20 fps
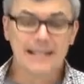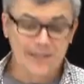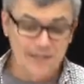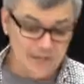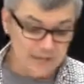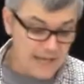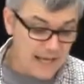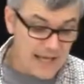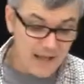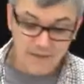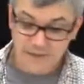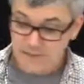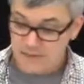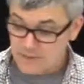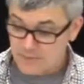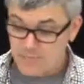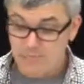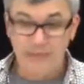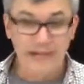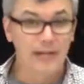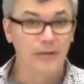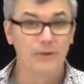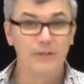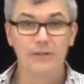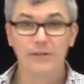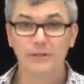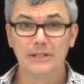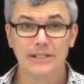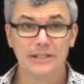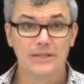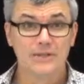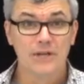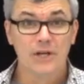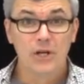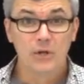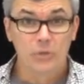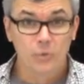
his death, his burial, his